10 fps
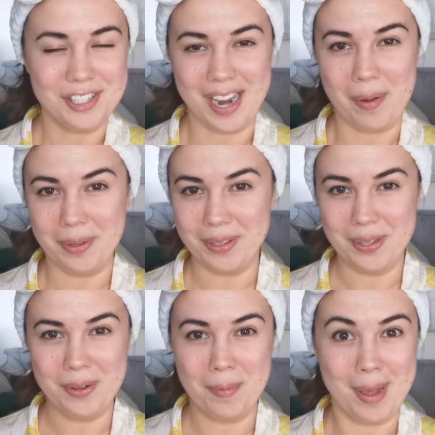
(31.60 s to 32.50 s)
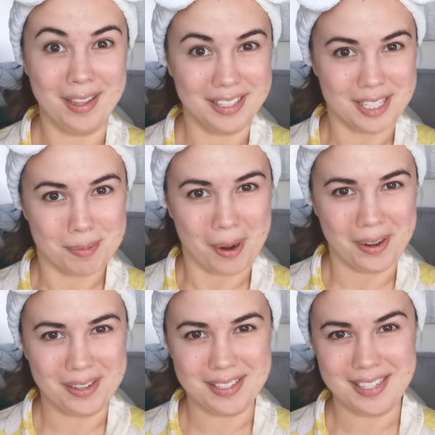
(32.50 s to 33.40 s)
chat with you about these
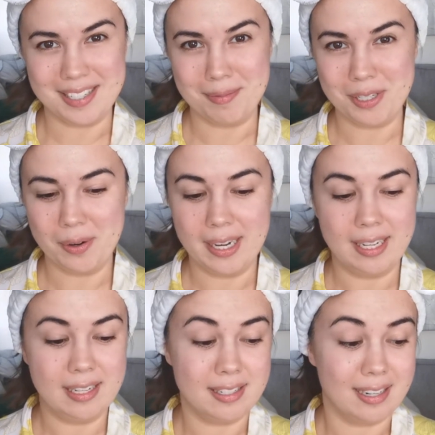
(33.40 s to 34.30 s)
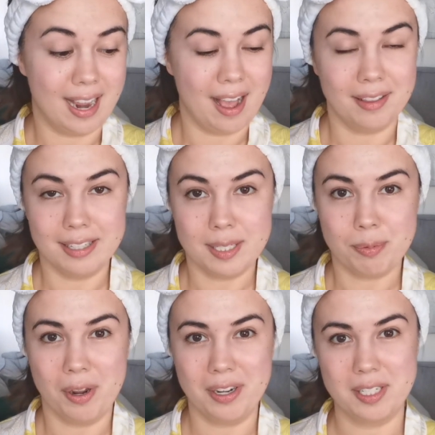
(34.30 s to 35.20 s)
products as I'm doing it and how these
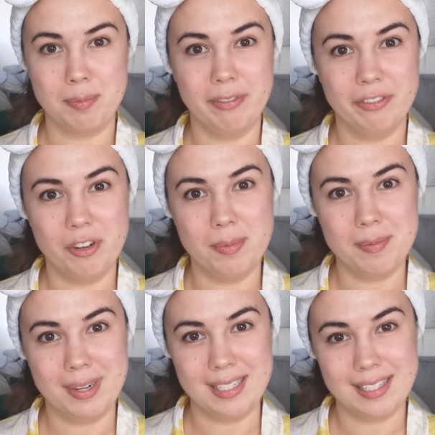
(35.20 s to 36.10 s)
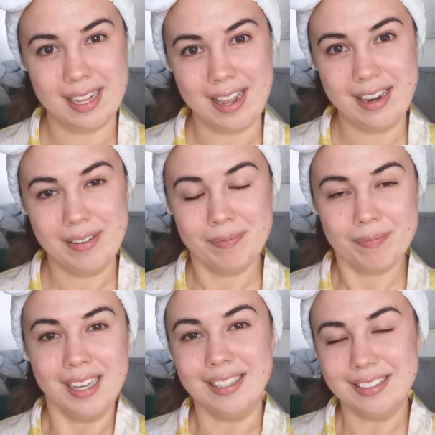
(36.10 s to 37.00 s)
products perform on my skin.
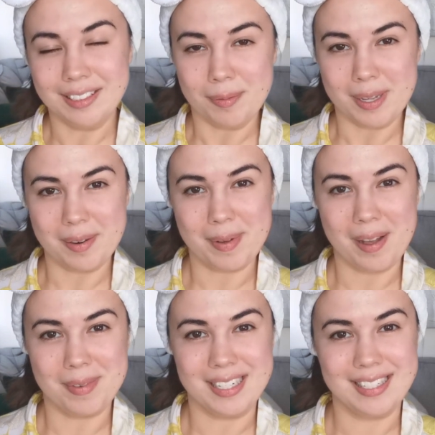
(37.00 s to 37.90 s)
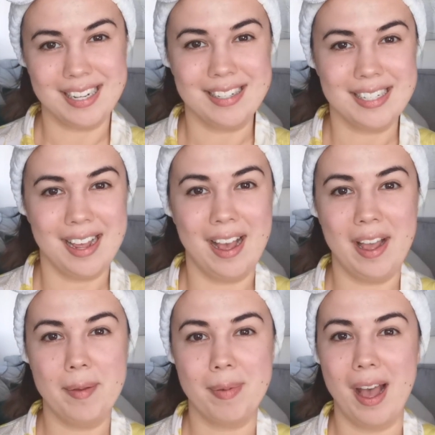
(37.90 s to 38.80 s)
A little bit about my skin
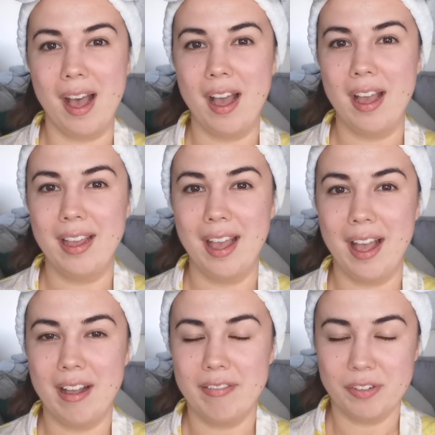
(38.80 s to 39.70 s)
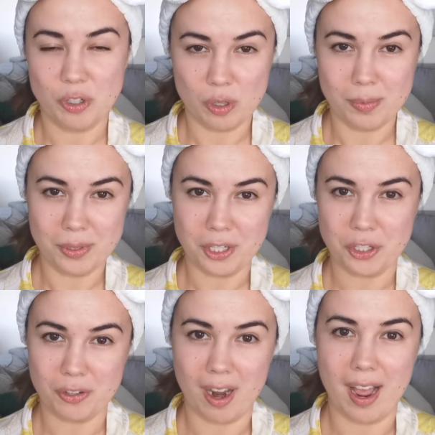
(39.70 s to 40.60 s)
type. I have normal to
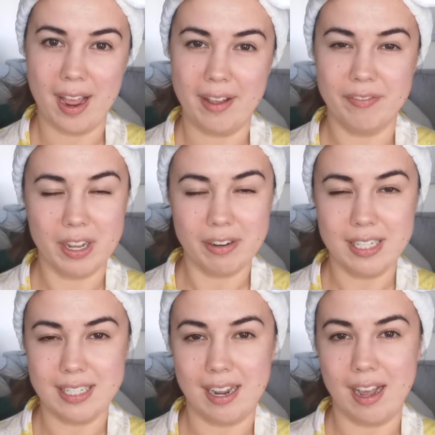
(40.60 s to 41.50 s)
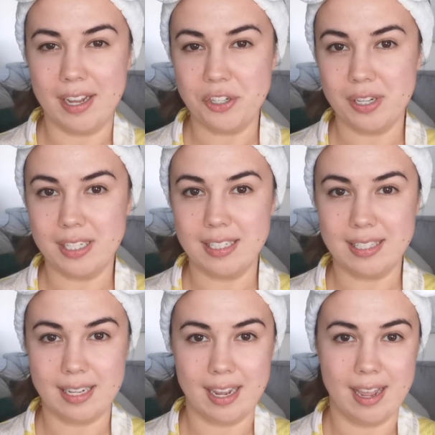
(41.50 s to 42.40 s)
dry, very dehydrated
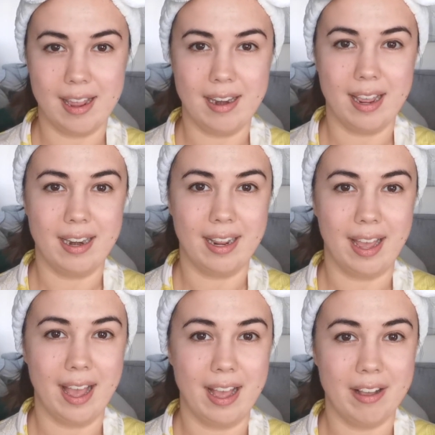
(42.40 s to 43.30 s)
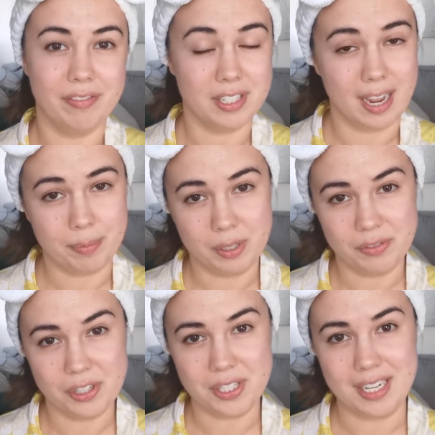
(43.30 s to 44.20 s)
skin, and I have type
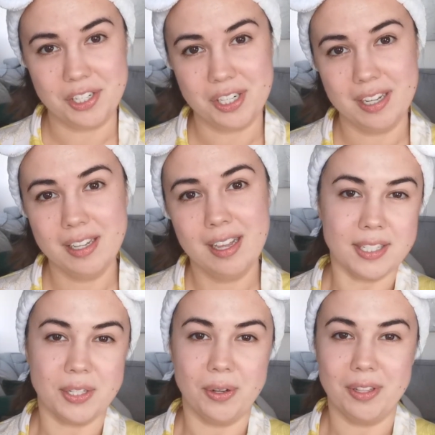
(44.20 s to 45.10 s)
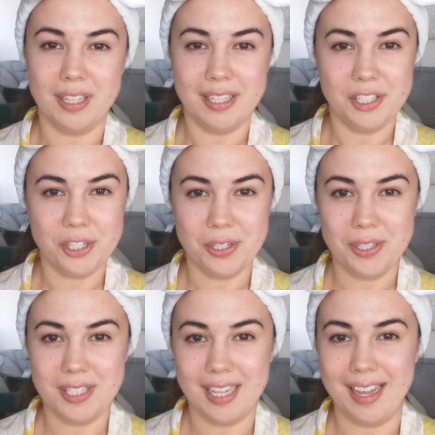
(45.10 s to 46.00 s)
1 rosacea. So the
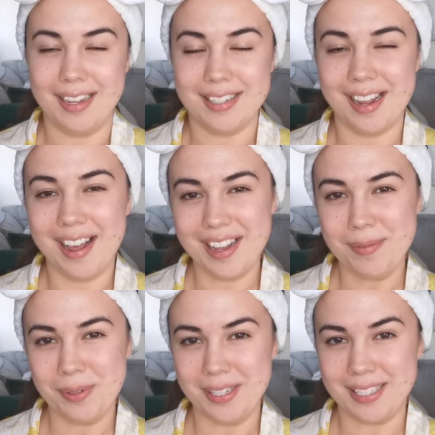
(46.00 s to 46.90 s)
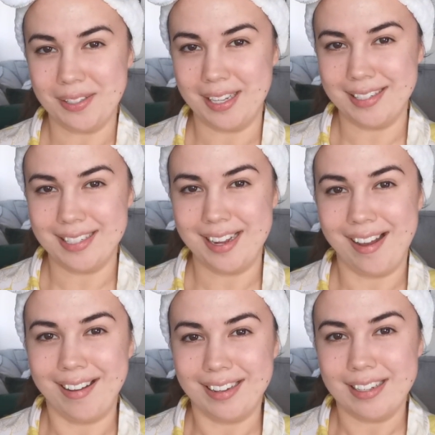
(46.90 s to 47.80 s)
issues that I am always looking to
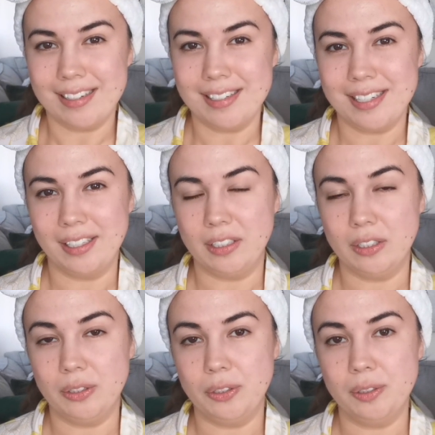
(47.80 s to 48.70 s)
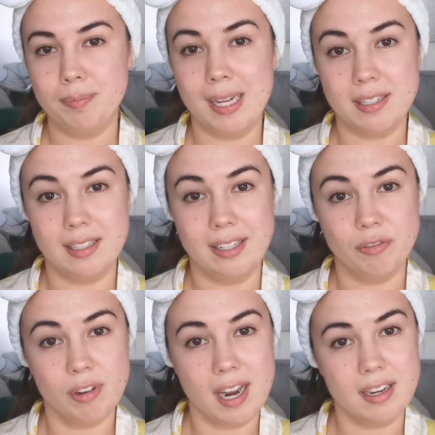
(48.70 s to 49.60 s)
target include
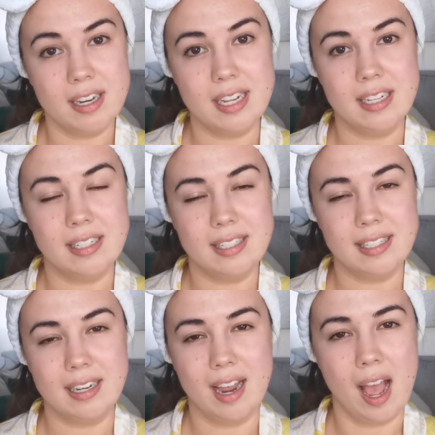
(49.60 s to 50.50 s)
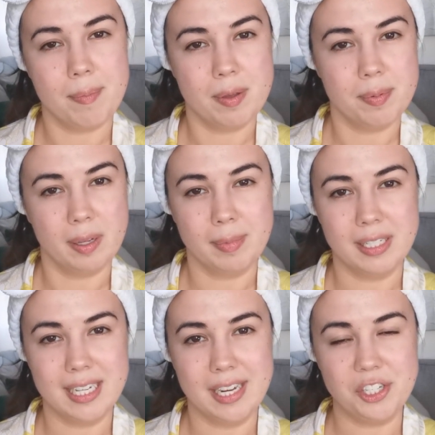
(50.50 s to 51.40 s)
battling redness and
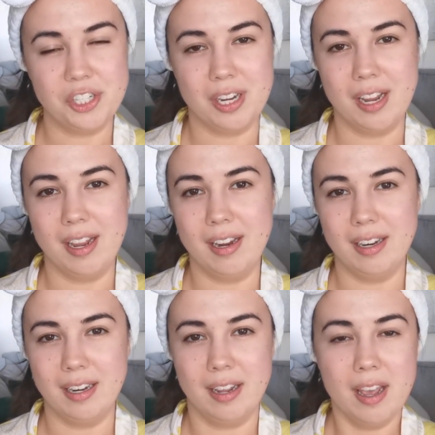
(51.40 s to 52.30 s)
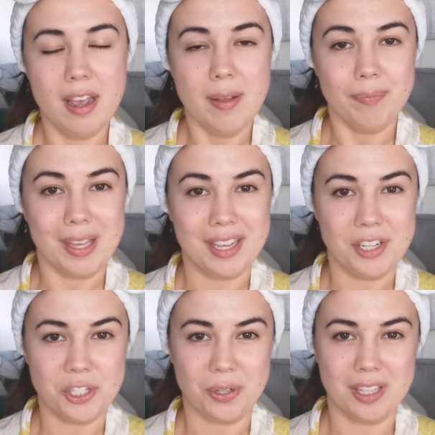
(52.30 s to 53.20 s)
hypopigmentation and
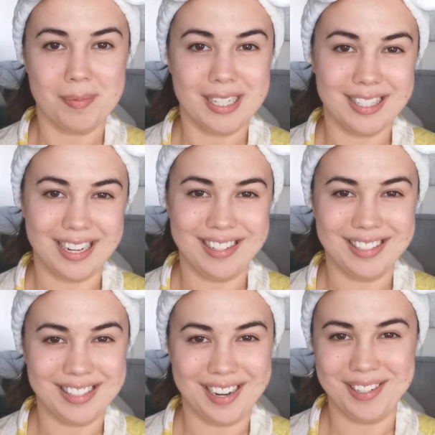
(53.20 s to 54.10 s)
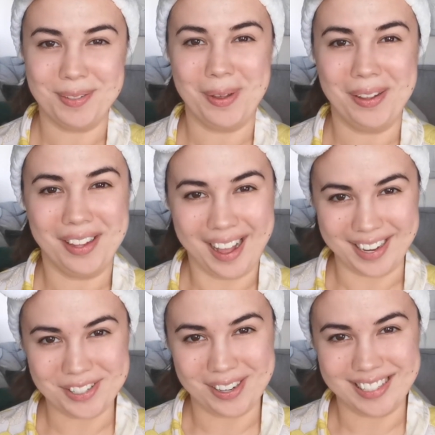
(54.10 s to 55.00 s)
making sure that my skin stays well
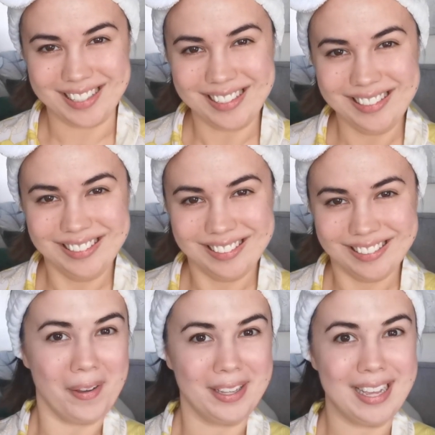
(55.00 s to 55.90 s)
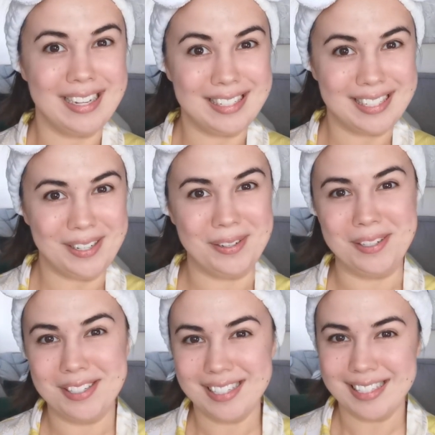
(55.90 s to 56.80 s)
hydrated. Okay,
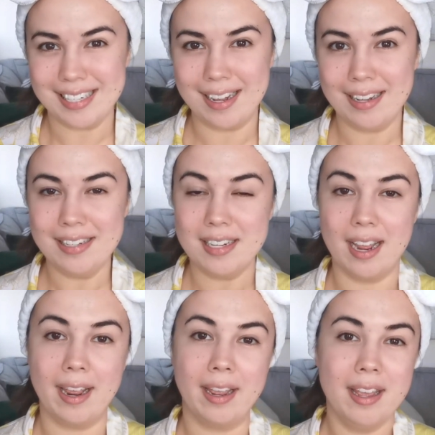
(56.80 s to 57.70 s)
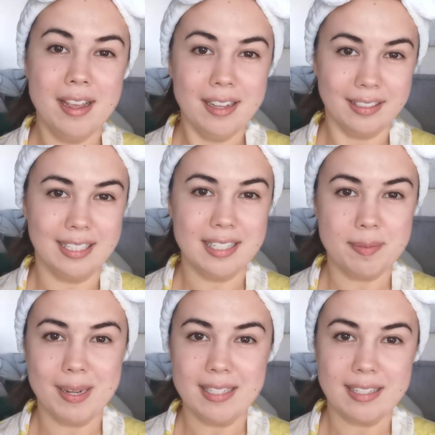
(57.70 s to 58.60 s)
so to start, I
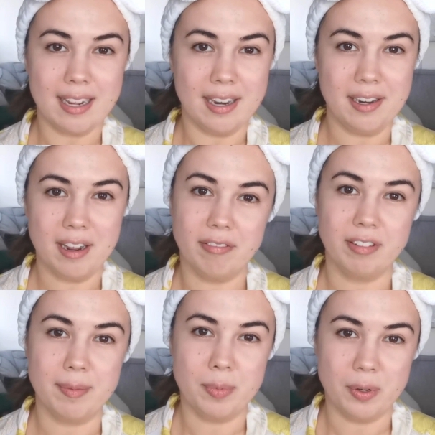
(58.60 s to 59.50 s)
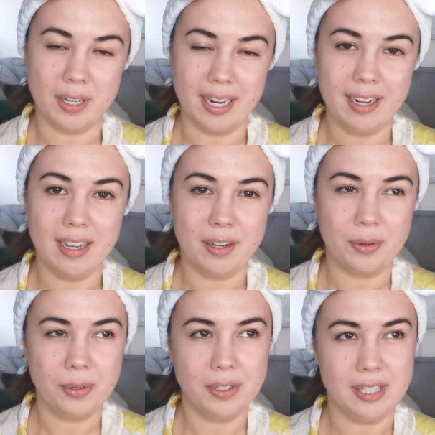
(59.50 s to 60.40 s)
cleanse my skin every morning. I
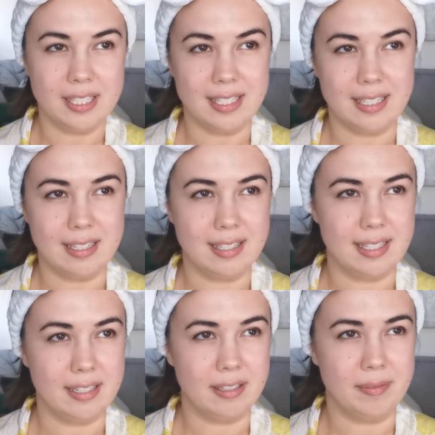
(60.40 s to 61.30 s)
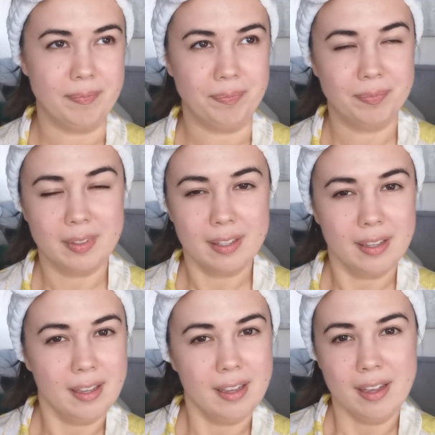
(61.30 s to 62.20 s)
know this is,
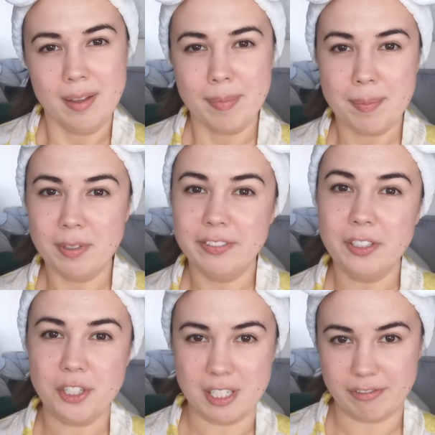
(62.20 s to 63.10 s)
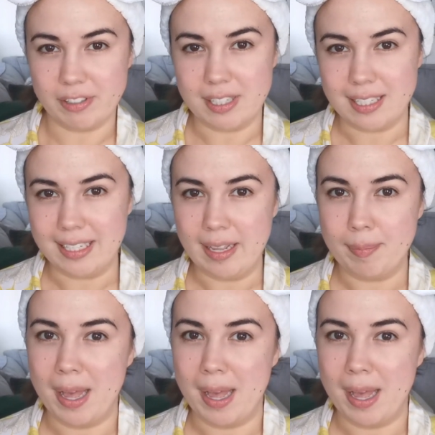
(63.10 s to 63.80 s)
people feel differently